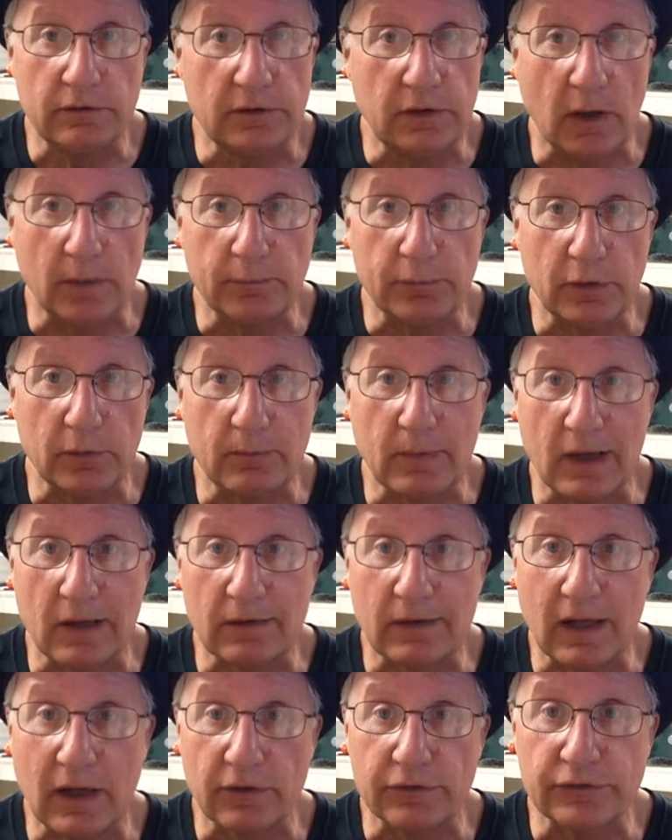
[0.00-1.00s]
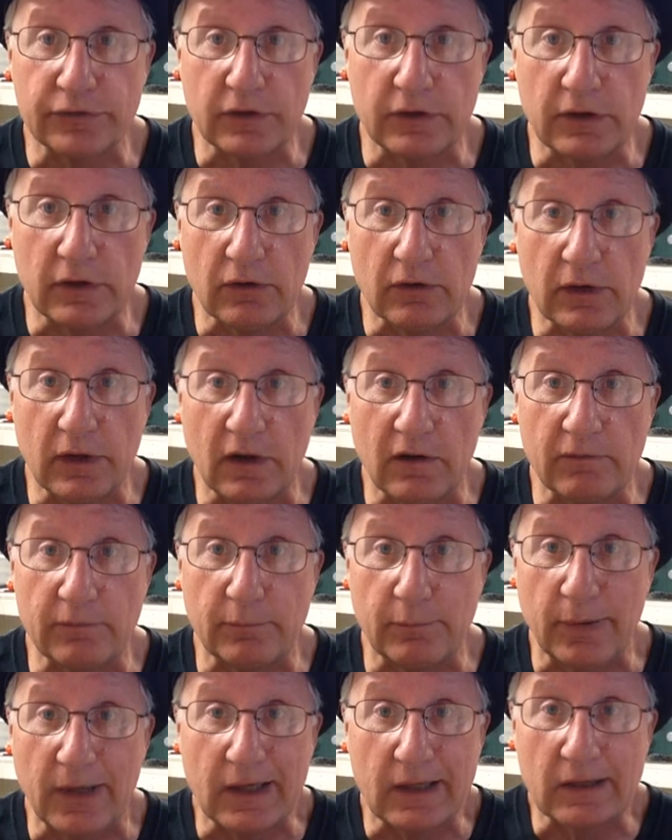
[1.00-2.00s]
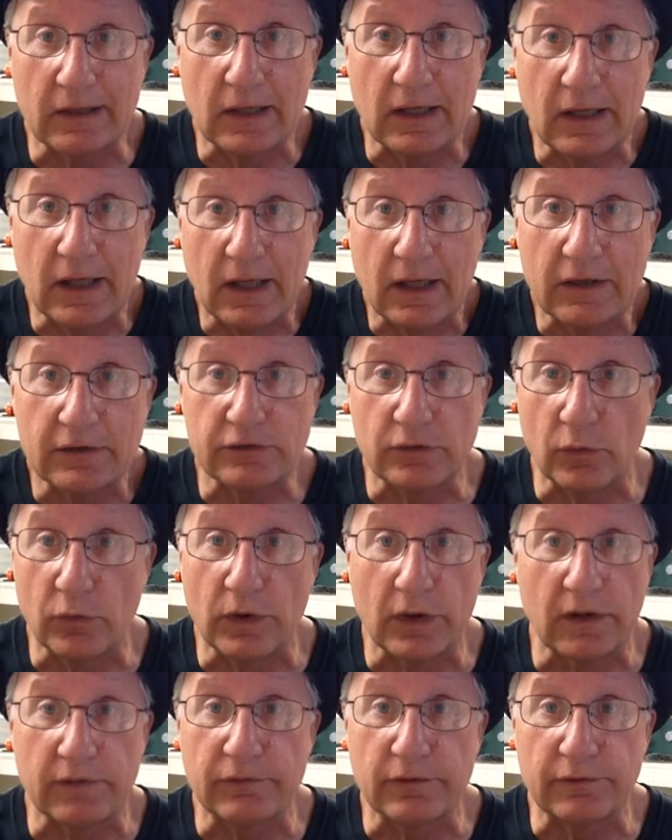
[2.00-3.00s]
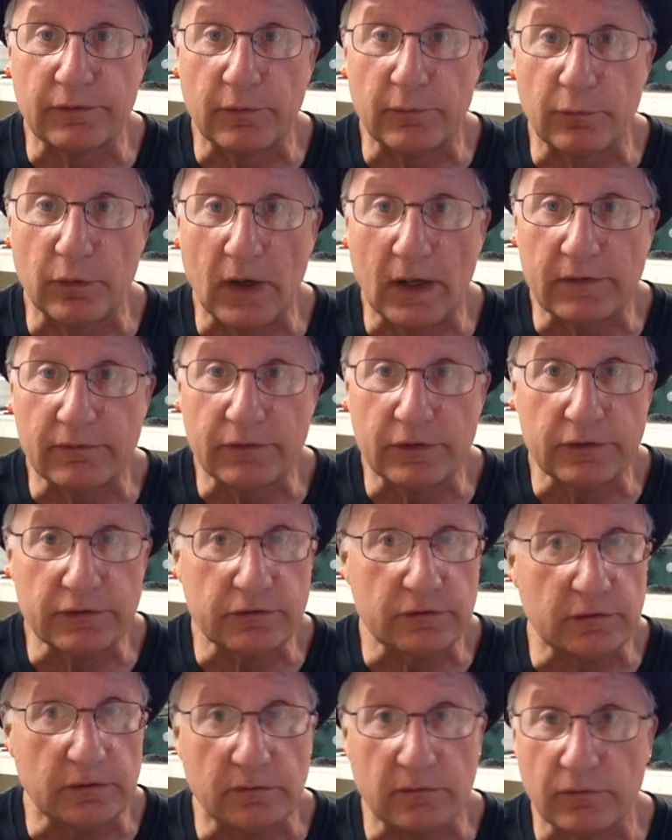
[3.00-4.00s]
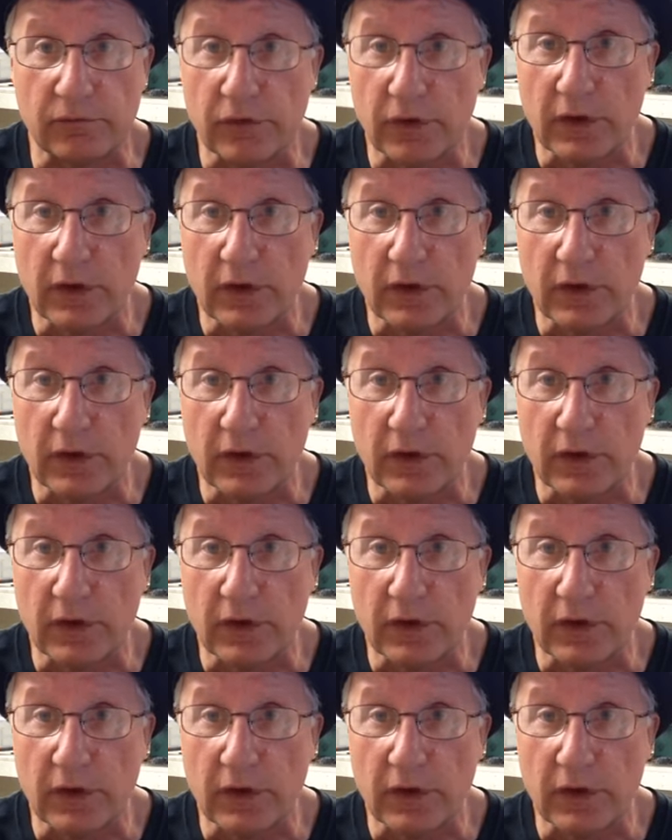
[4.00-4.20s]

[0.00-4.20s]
dump your Mountain House in there and have bacon and eggs or whatever for breakfast. And